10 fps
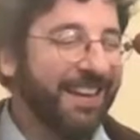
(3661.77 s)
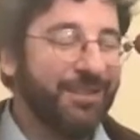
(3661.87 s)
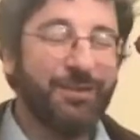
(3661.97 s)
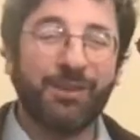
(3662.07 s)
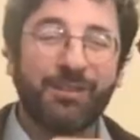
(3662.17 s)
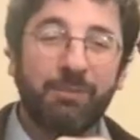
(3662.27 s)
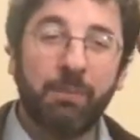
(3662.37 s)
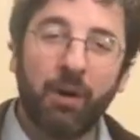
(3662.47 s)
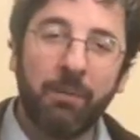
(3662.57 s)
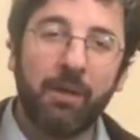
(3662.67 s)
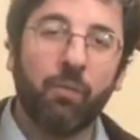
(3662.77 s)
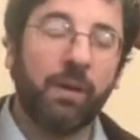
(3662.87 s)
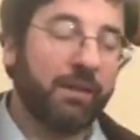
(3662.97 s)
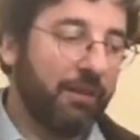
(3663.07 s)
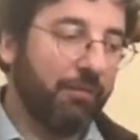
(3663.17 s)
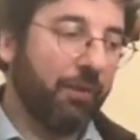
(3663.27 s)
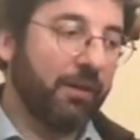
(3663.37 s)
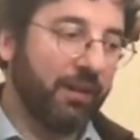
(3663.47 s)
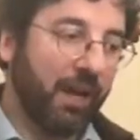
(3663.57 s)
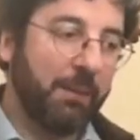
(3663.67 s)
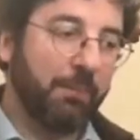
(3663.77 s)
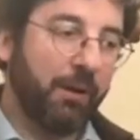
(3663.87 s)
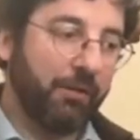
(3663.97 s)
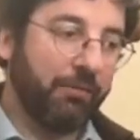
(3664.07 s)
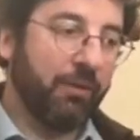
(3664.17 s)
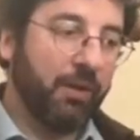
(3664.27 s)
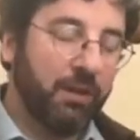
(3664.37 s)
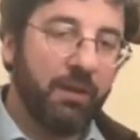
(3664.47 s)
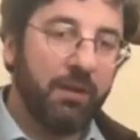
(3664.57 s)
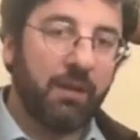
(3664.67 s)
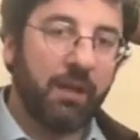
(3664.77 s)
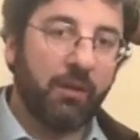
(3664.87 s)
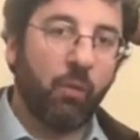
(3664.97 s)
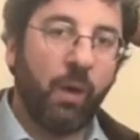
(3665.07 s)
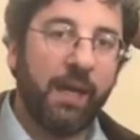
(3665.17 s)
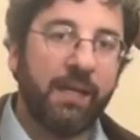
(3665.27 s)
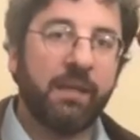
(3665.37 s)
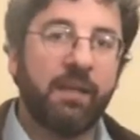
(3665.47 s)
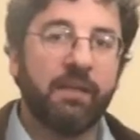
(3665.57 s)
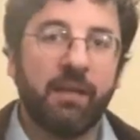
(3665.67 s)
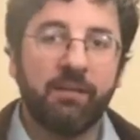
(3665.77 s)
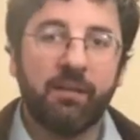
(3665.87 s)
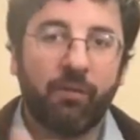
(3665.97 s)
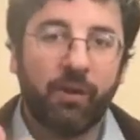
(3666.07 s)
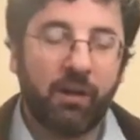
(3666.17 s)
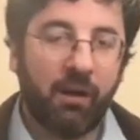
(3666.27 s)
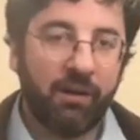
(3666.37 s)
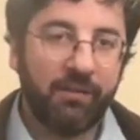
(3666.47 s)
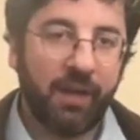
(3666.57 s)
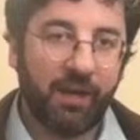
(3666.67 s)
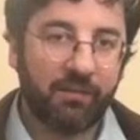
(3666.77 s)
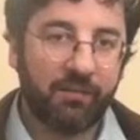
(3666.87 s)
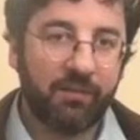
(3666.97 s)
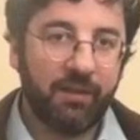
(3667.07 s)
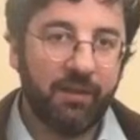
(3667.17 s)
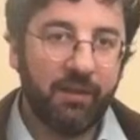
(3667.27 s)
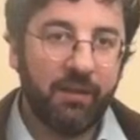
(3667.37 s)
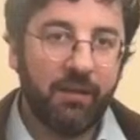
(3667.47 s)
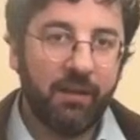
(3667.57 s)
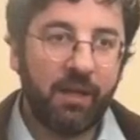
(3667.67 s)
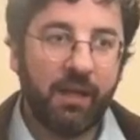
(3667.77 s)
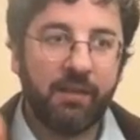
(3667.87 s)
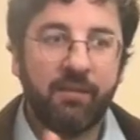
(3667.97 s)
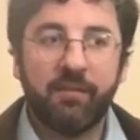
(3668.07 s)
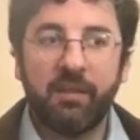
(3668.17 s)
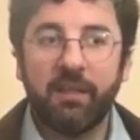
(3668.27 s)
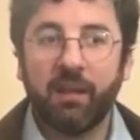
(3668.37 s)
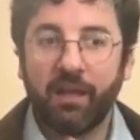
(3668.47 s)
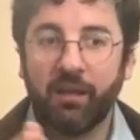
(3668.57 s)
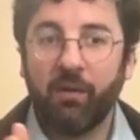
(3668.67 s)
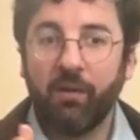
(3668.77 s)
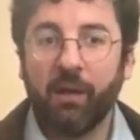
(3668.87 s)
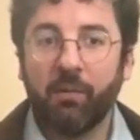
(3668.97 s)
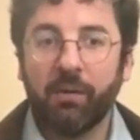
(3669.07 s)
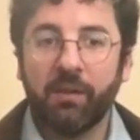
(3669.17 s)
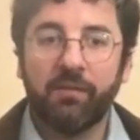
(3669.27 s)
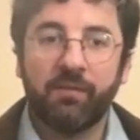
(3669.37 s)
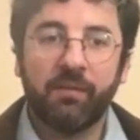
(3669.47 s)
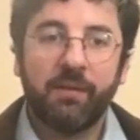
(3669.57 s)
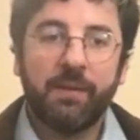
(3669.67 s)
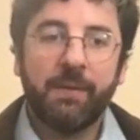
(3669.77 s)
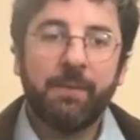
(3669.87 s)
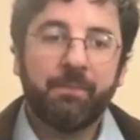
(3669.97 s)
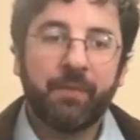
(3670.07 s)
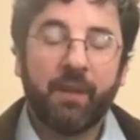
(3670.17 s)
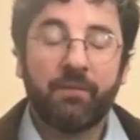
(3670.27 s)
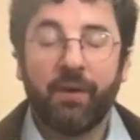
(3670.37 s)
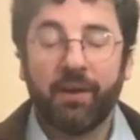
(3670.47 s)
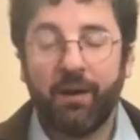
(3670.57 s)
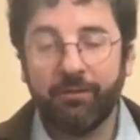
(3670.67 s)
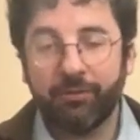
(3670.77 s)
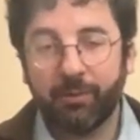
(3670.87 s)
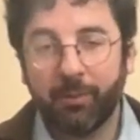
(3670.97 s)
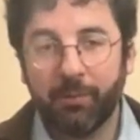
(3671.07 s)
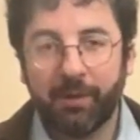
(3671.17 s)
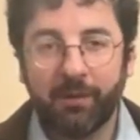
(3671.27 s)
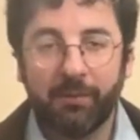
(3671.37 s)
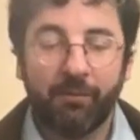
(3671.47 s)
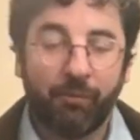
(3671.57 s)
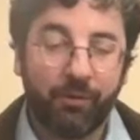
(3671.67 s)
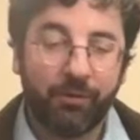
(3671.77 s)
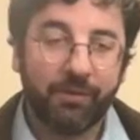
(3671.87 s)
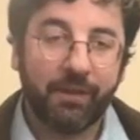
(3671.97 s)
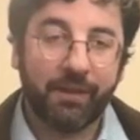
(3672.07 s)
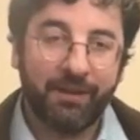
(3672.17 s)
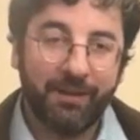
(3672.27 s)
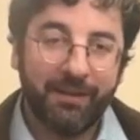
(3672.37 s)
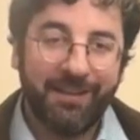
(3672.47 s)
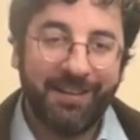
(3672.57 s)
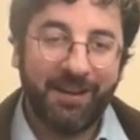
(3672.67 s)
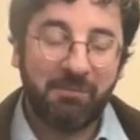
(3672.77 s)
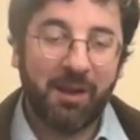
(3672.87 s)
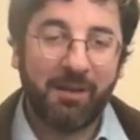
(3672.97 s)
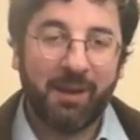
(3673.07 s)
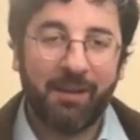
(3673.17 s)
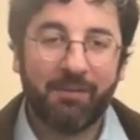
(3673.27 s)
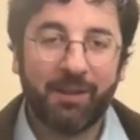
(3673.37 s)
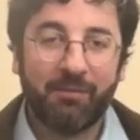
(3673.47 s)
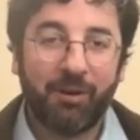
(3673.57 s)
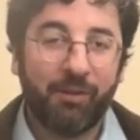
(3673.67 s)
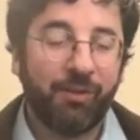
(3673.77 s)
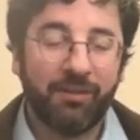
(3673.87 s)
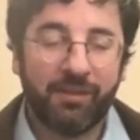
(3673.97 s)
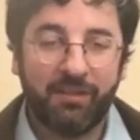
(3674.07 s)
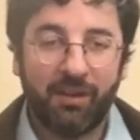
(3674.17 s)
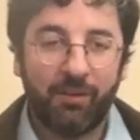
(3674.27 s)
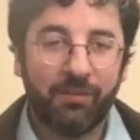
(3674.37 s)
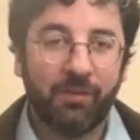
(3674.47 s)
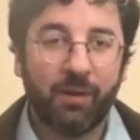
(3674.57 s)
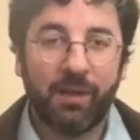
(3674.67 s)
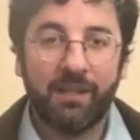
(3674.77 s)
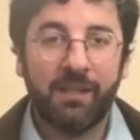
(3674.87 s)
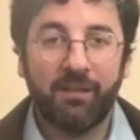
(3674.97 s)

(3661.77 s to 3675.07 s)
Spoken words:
to experiment with different type of like weight in different contexts, and see like, okay, well that's very comfortable, but unfortunately I have like a very fuzzy tone, so I need